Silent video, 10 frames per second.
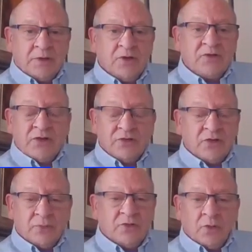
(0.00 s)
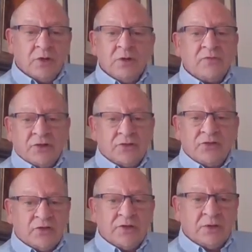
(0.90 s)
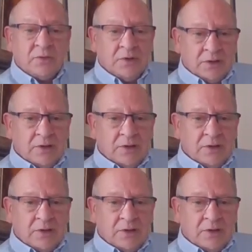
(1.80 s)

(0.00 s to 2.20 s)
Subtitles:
of course it's up to all of us to